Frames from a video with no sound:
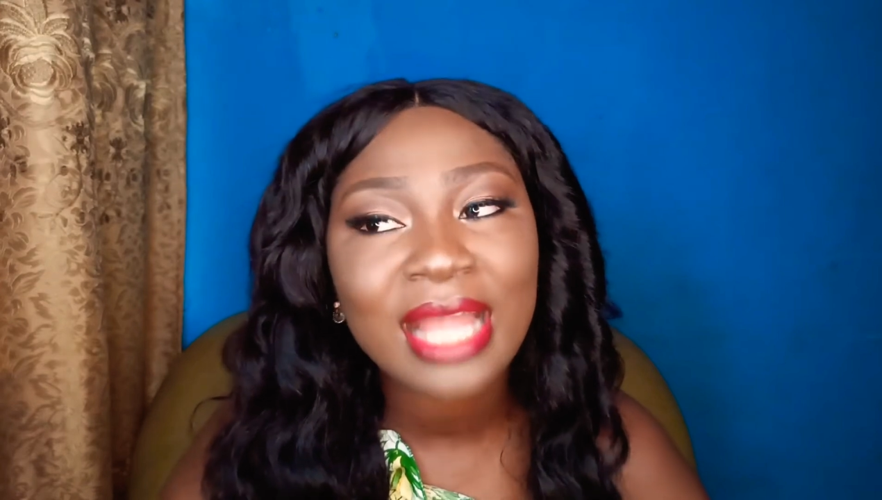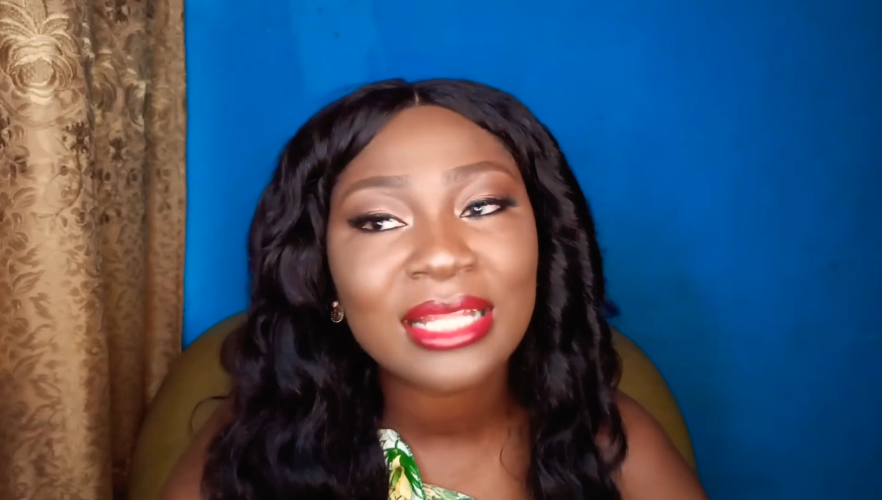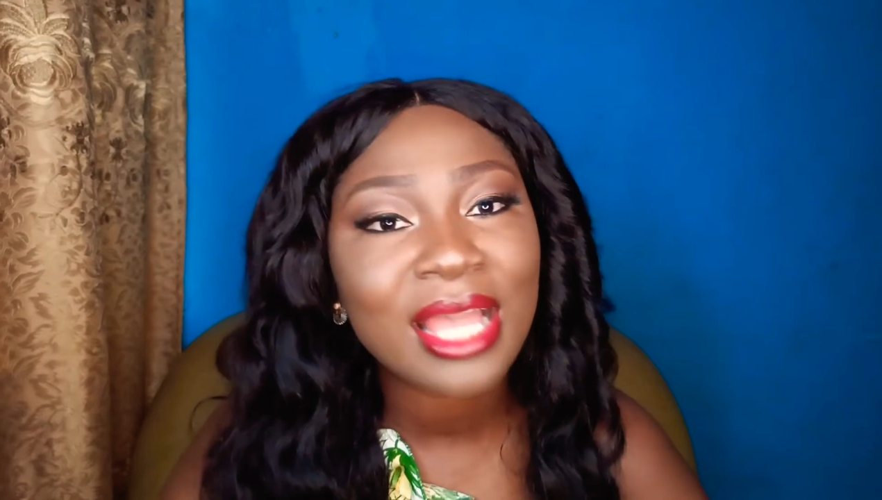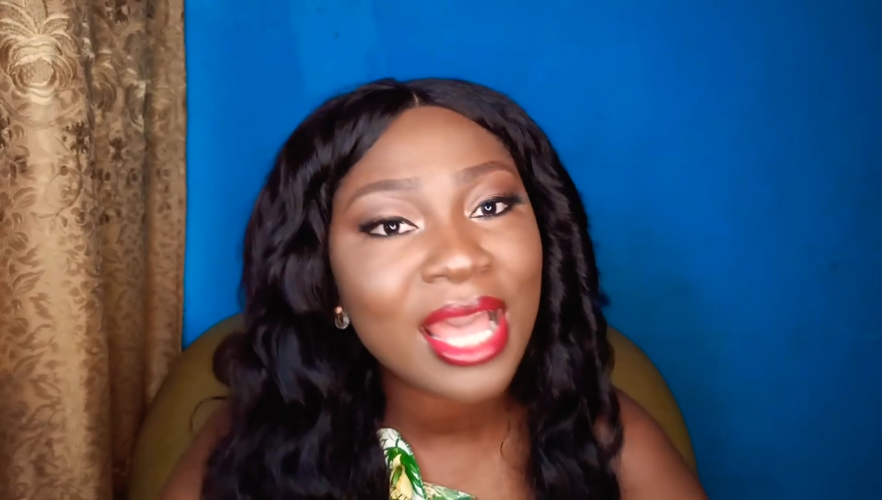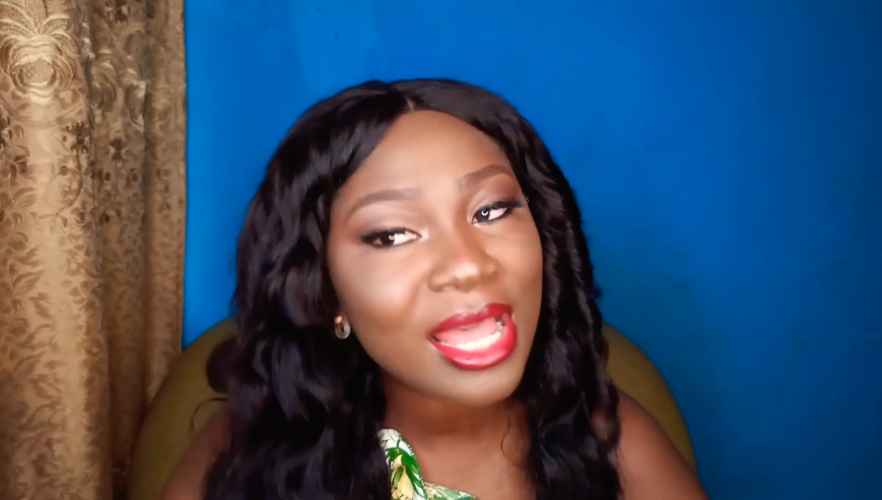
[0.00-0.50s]

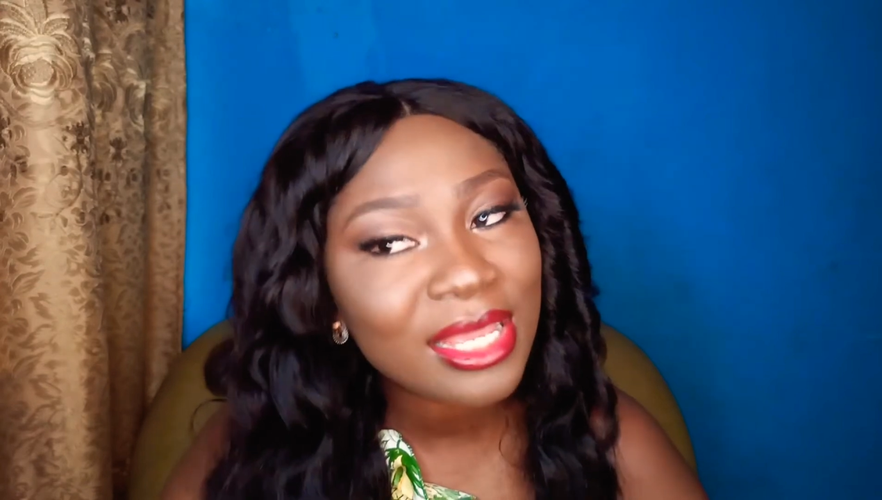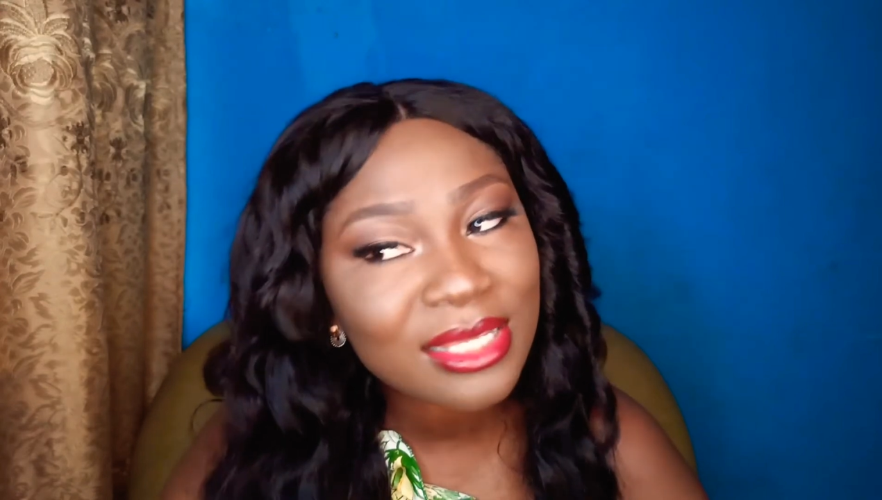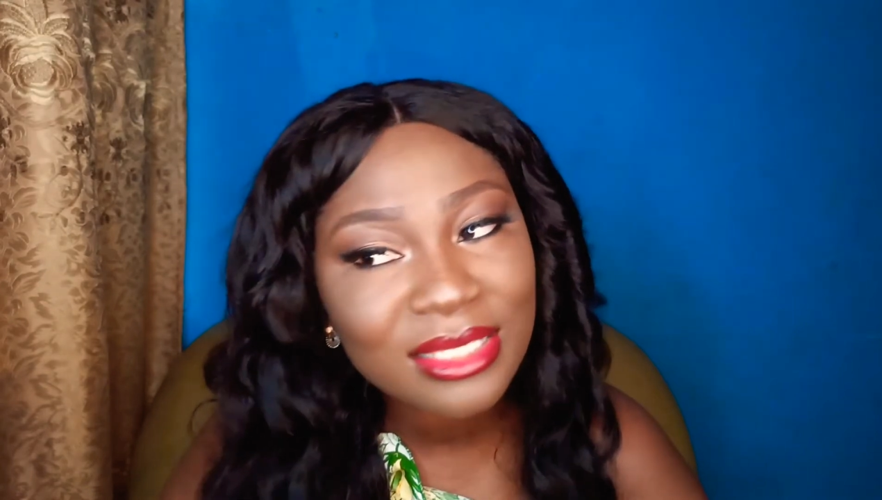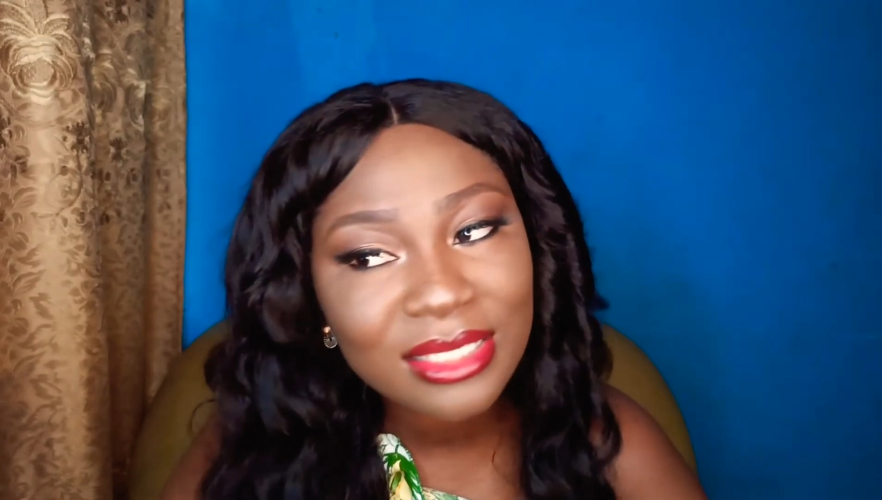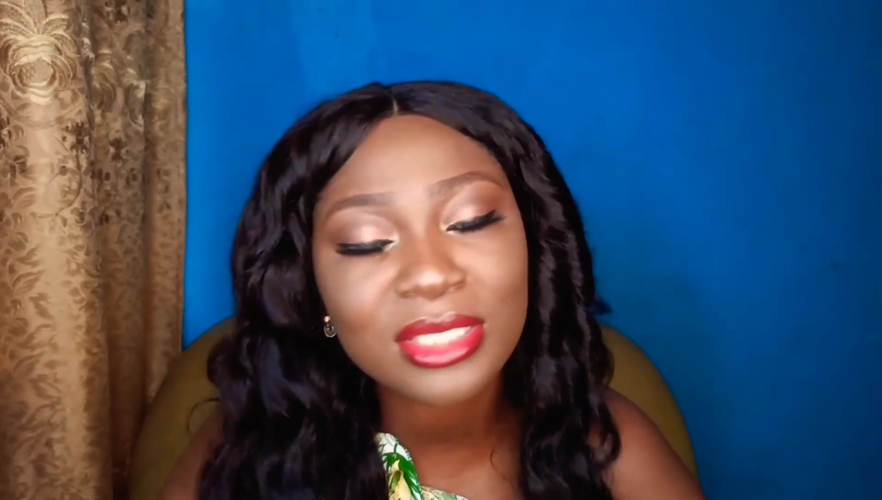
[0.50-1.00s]
And
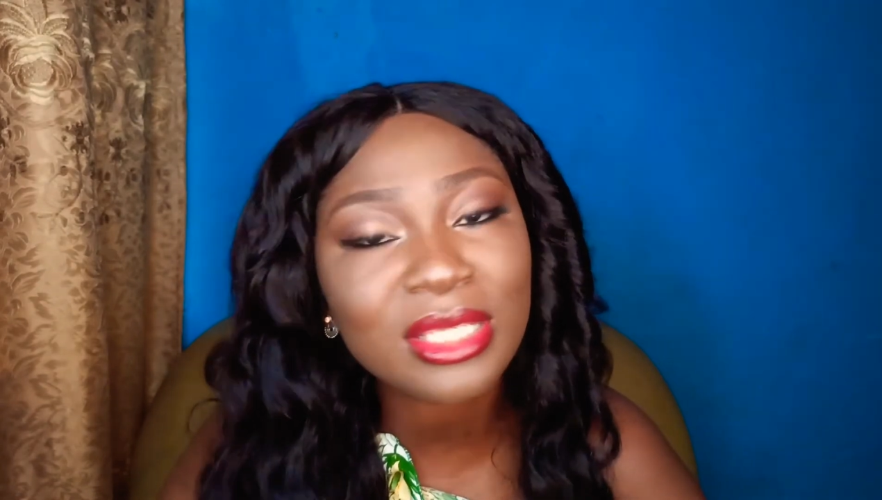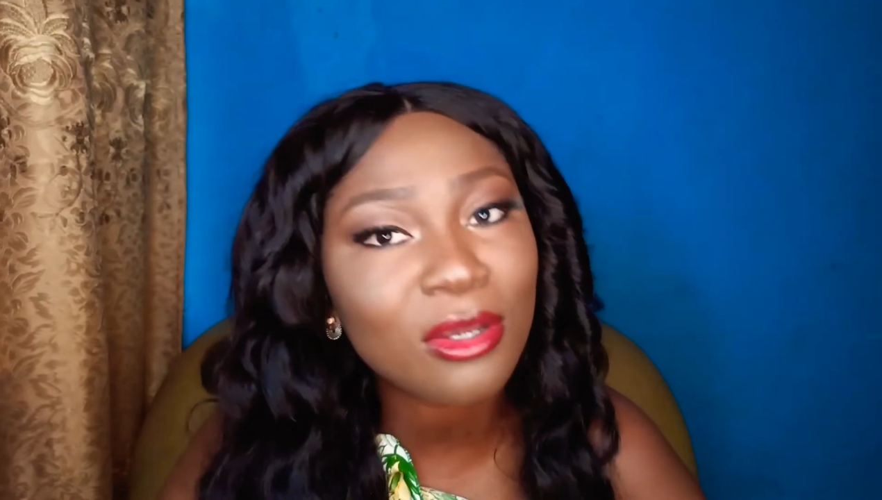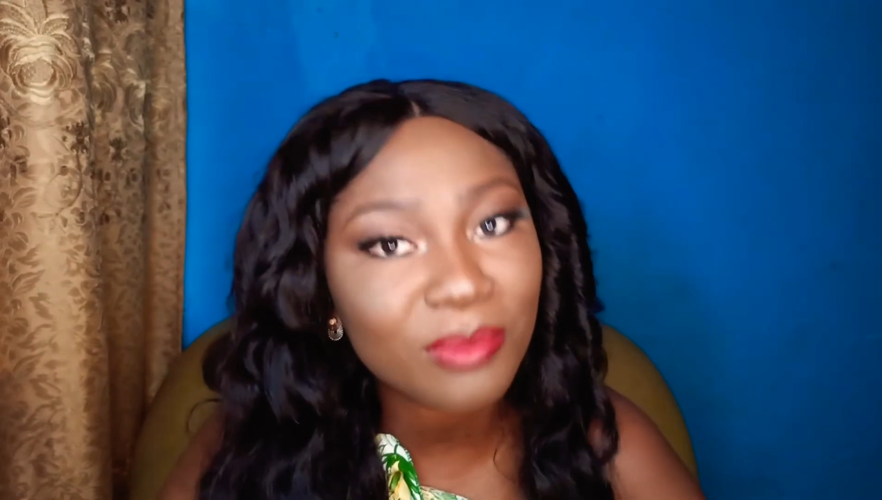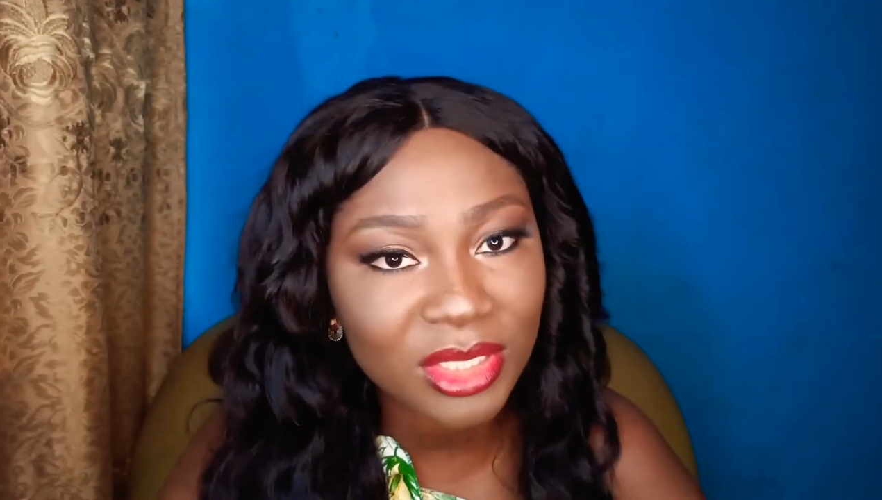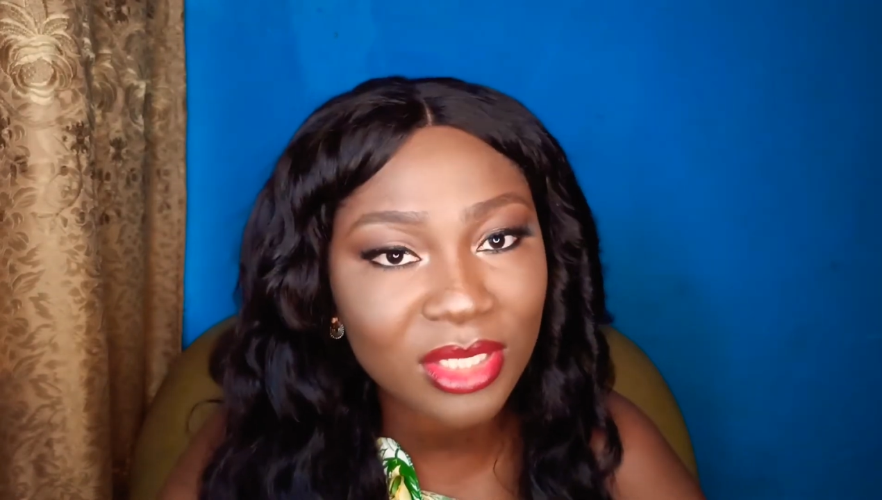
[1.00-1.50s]
guys, the
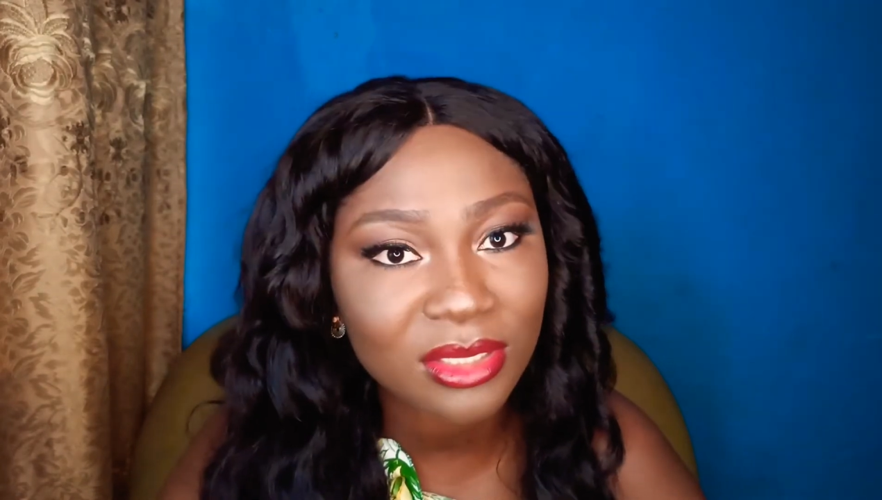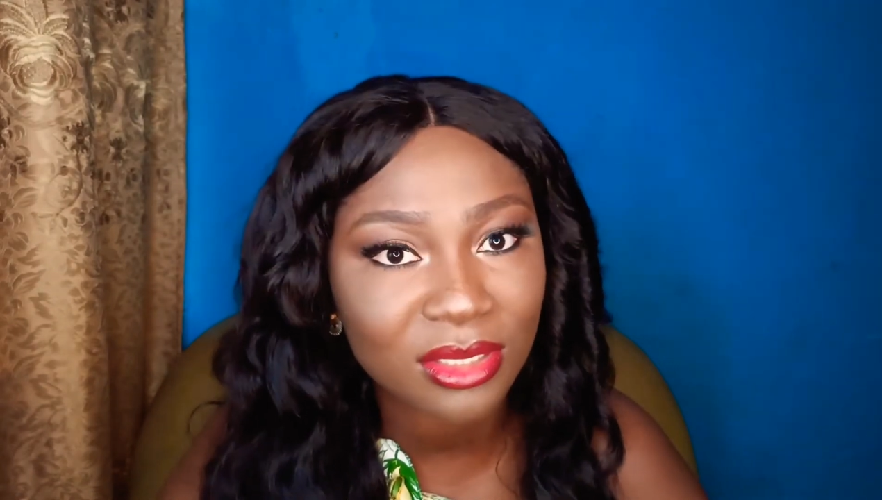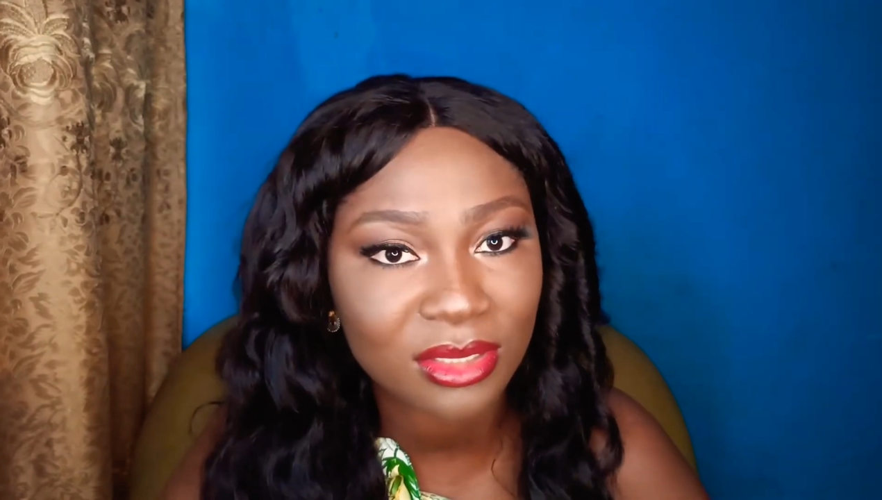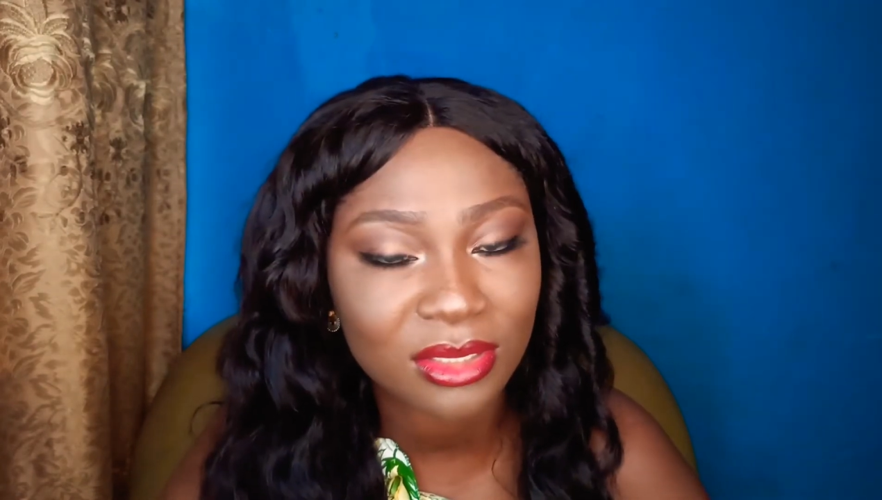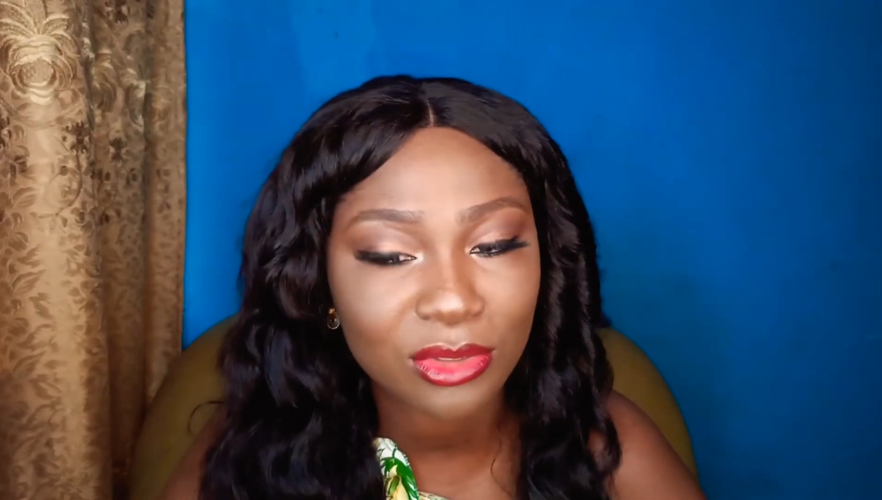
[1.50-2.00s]

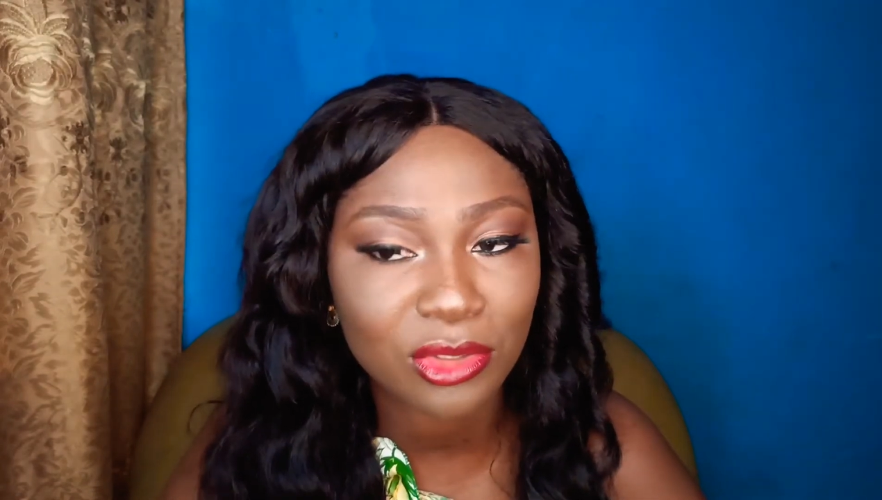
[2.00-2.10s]
circumstances